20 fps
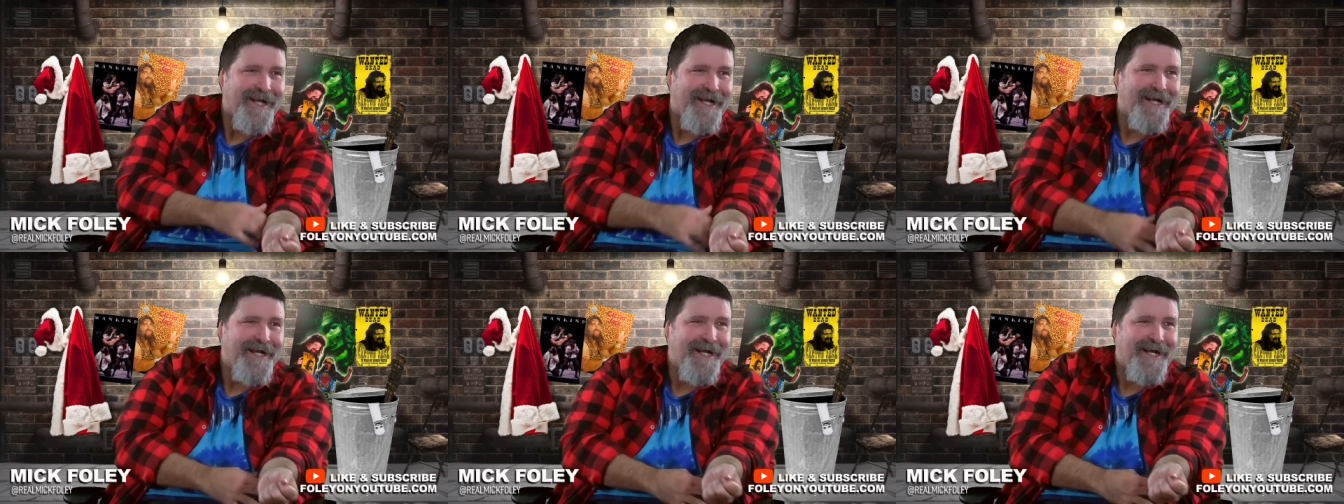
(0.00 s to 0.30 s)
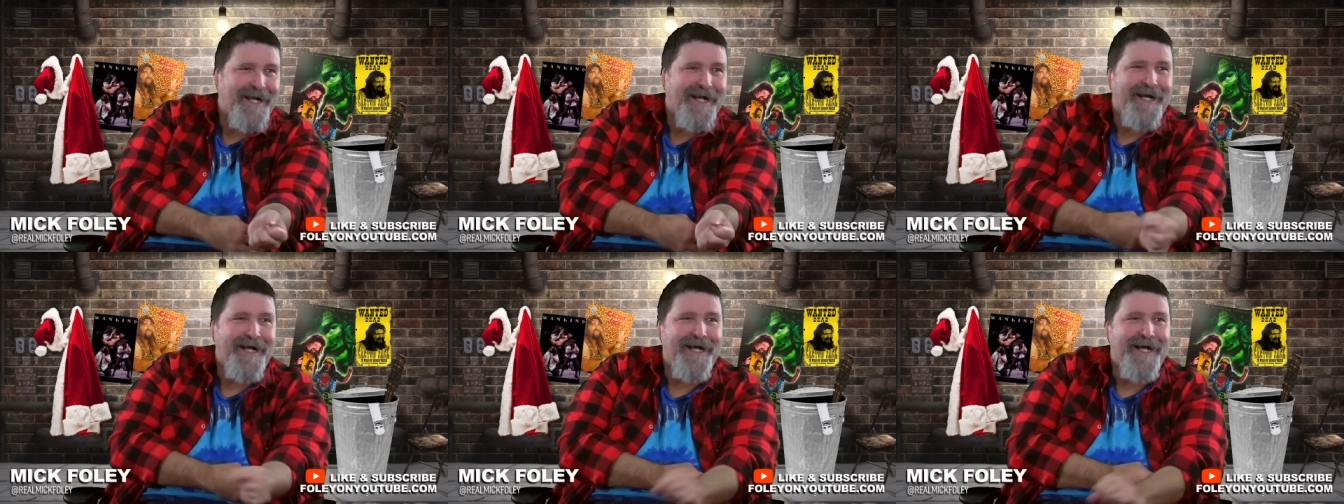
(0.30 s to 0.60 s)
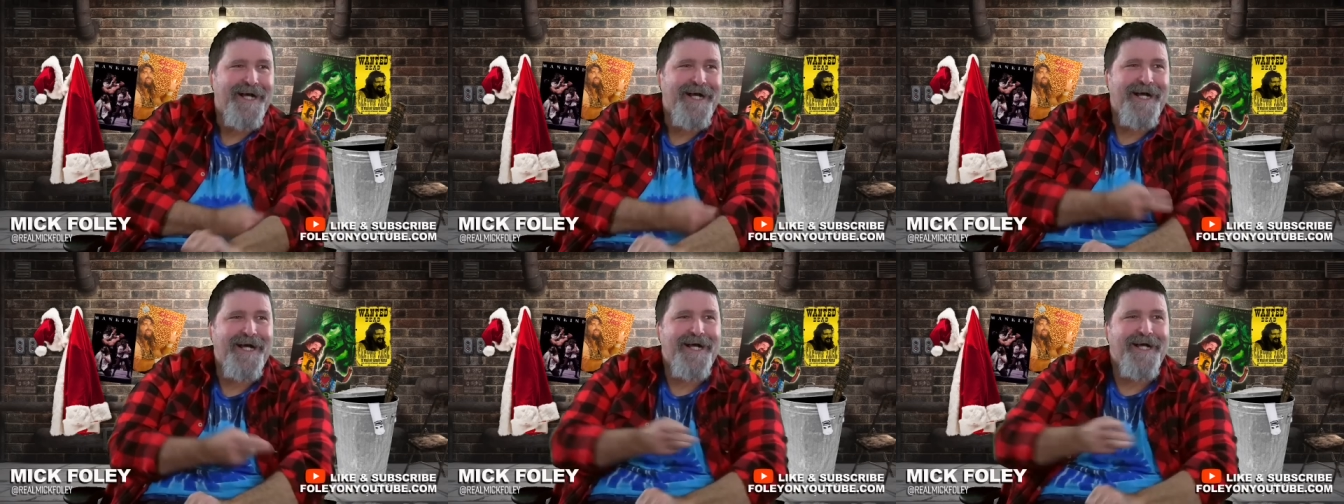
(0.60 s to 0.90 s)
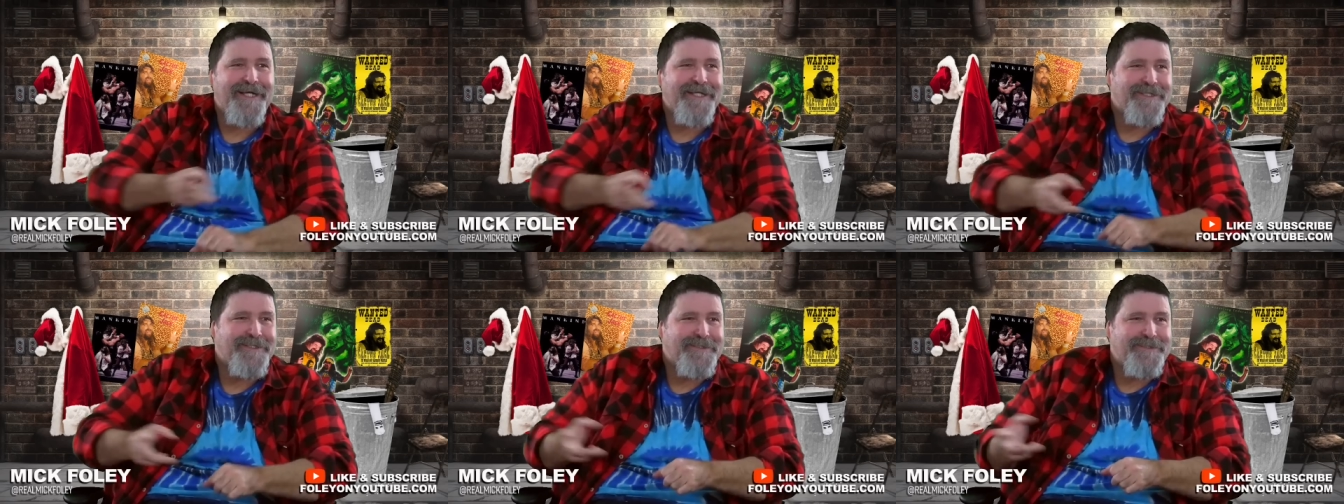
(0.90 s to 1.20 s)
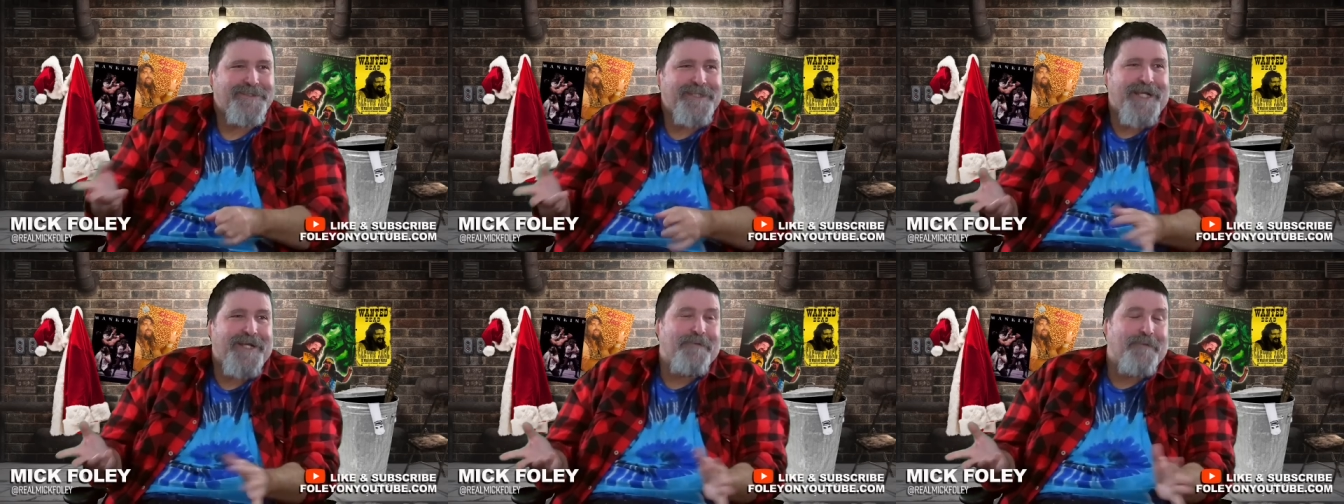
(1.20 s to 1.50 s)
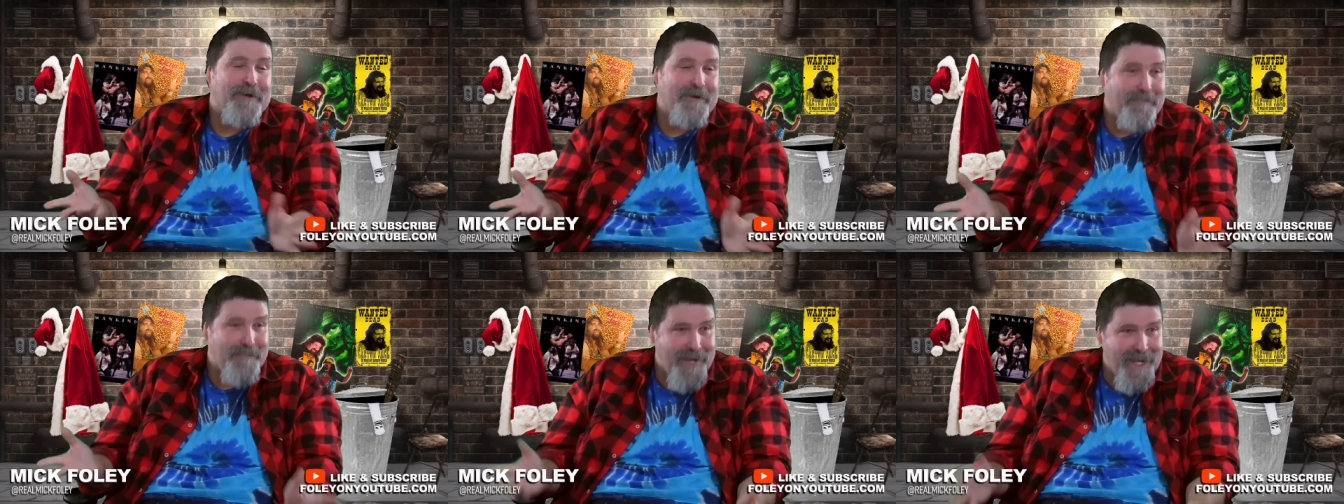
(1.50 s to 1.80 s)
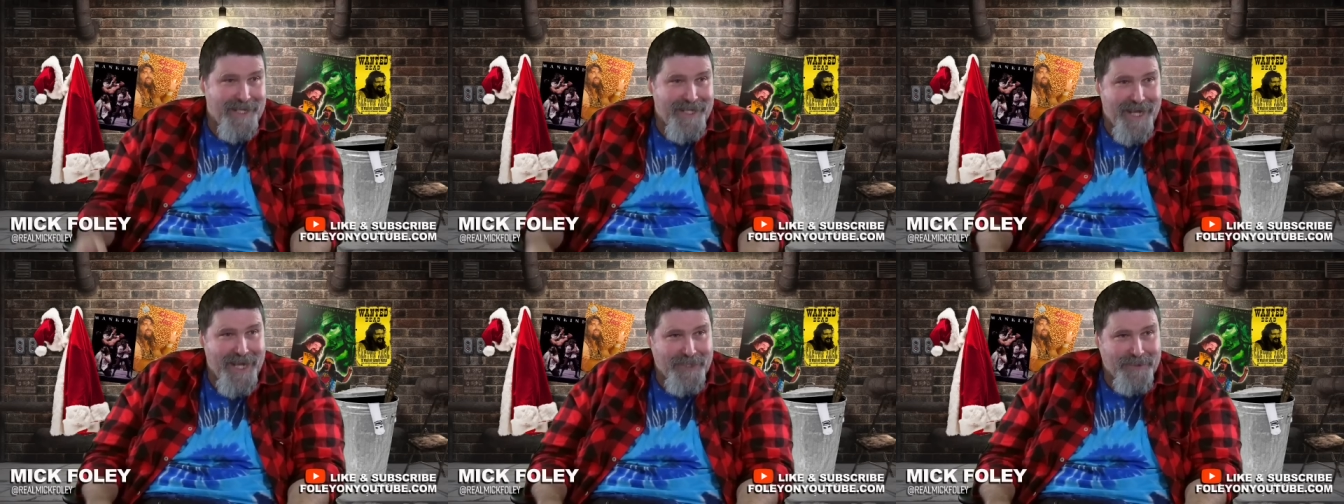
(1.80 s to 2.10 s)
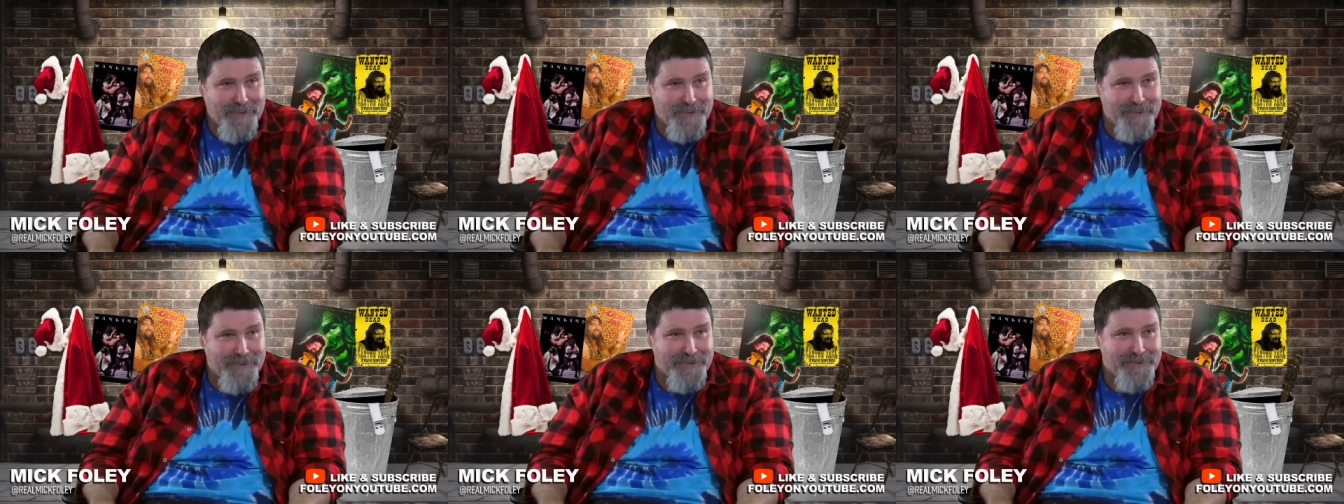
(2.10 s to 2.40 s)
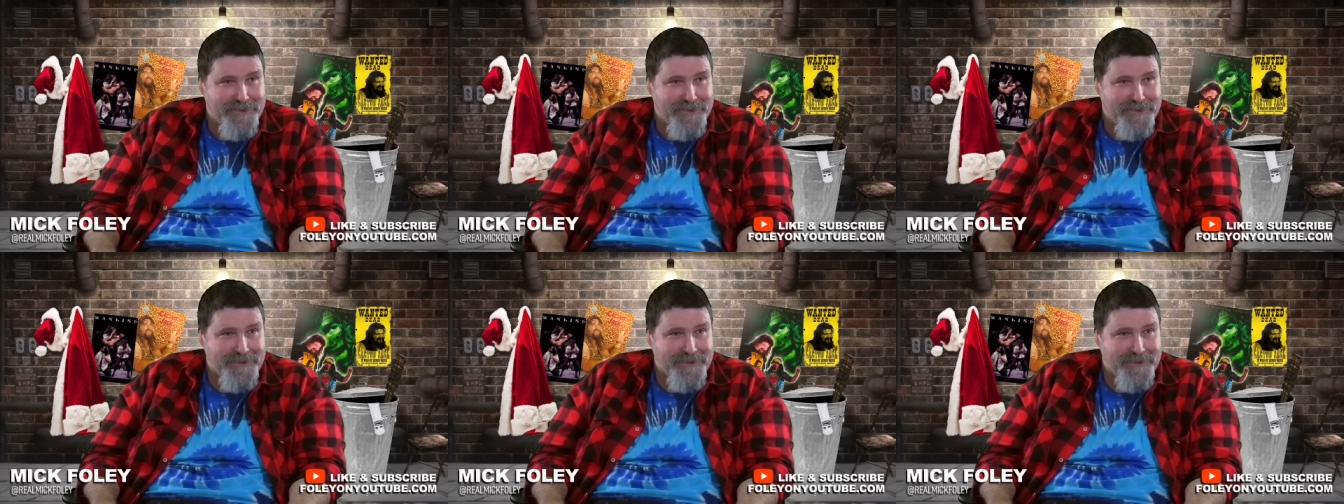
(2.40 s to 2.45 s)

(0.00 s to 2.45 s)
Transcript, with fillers: Uh, so I didn't want to pay the extra,